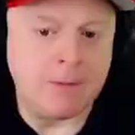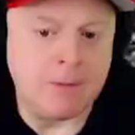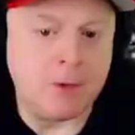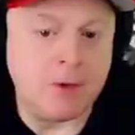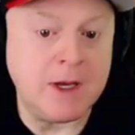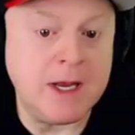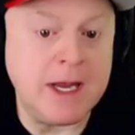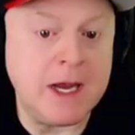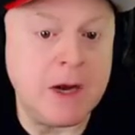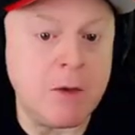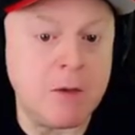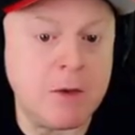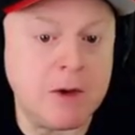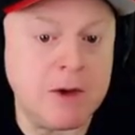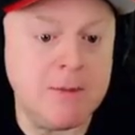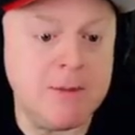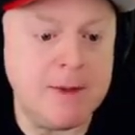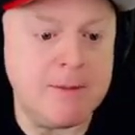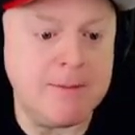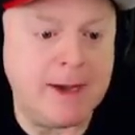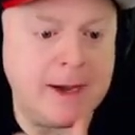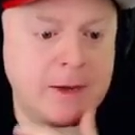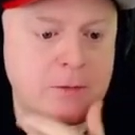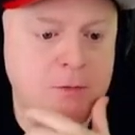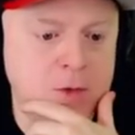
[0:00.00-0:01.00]
you want to hear him come
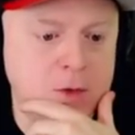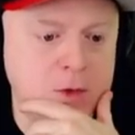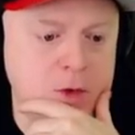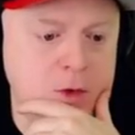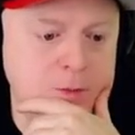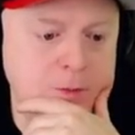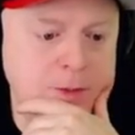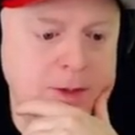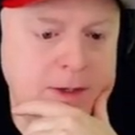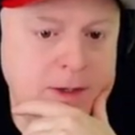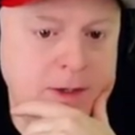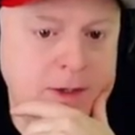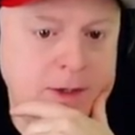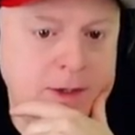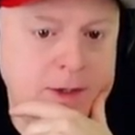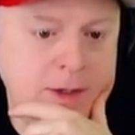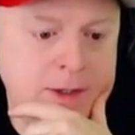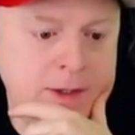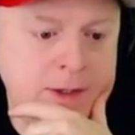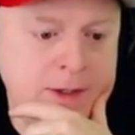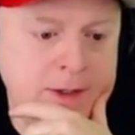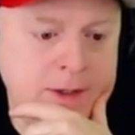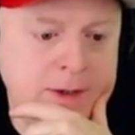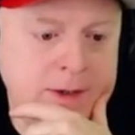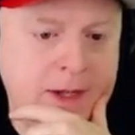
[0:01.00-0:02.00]
in my room?
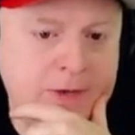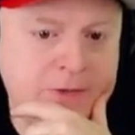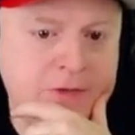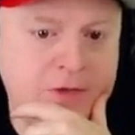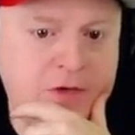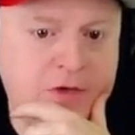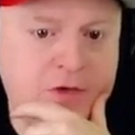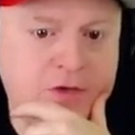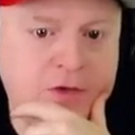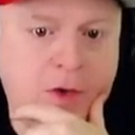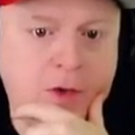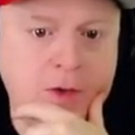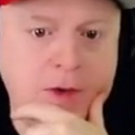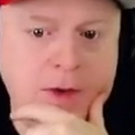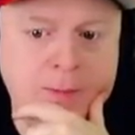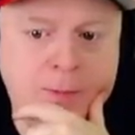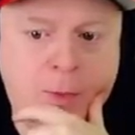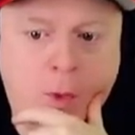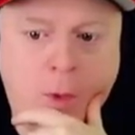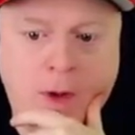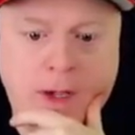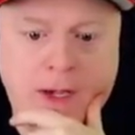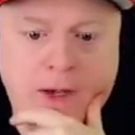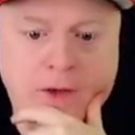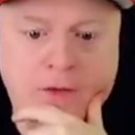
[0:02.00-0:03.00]
That's the starting
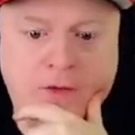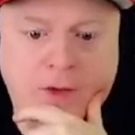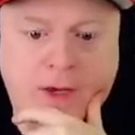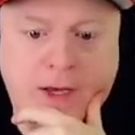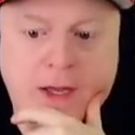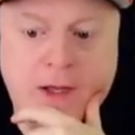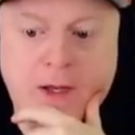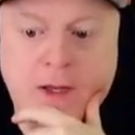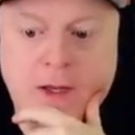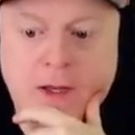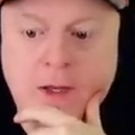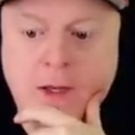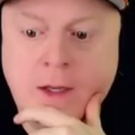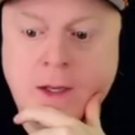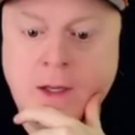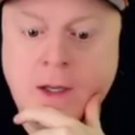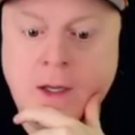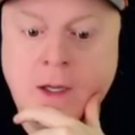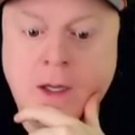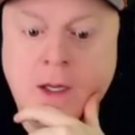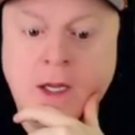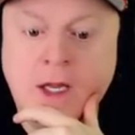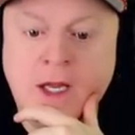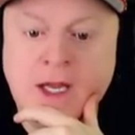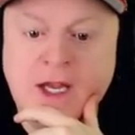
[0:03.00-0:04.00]
point, isn't it?
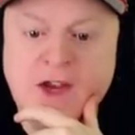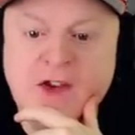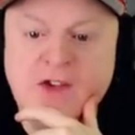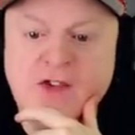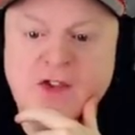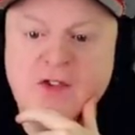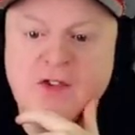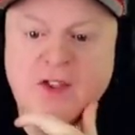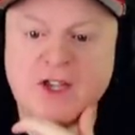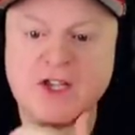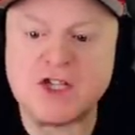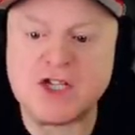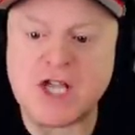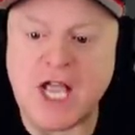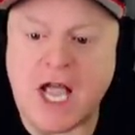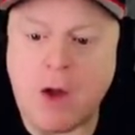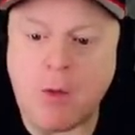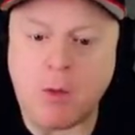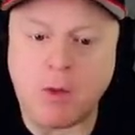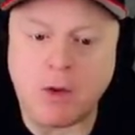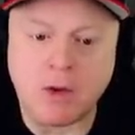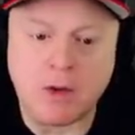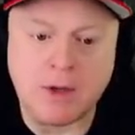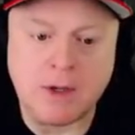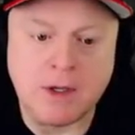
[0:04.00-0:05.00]
He's in the
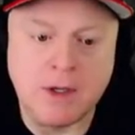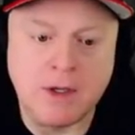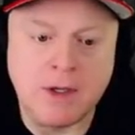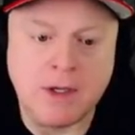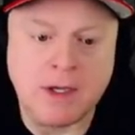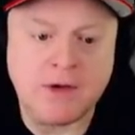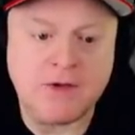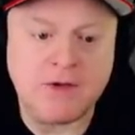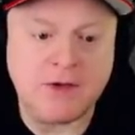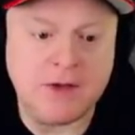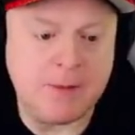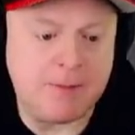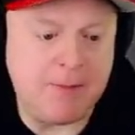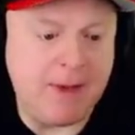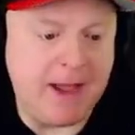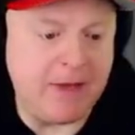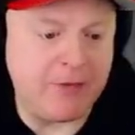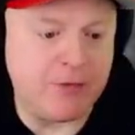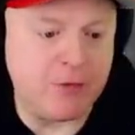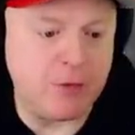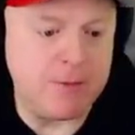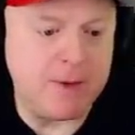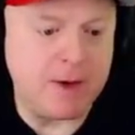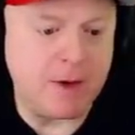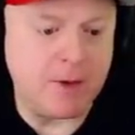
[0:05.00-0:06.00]
shower? He's in the
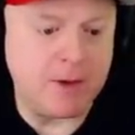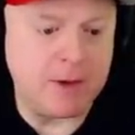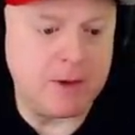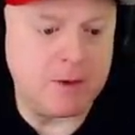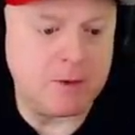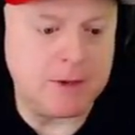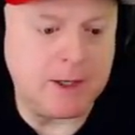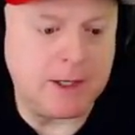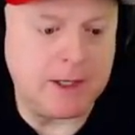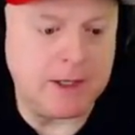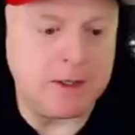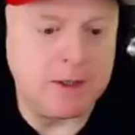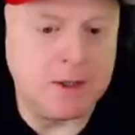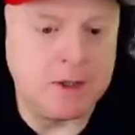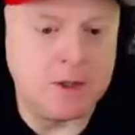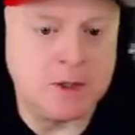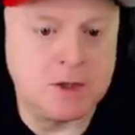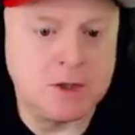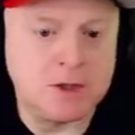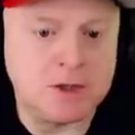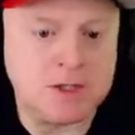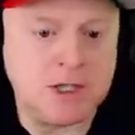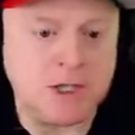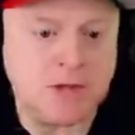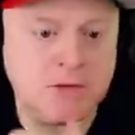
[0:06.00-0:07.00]
bathroom area. Okay,
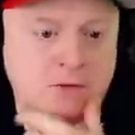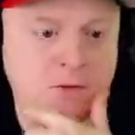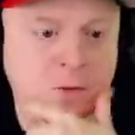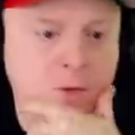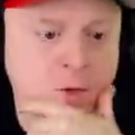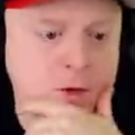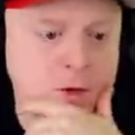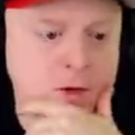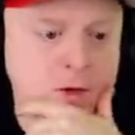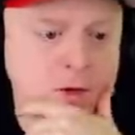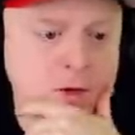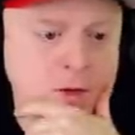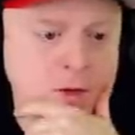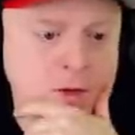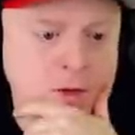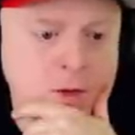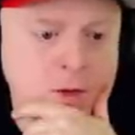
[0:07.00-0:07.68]
check 4.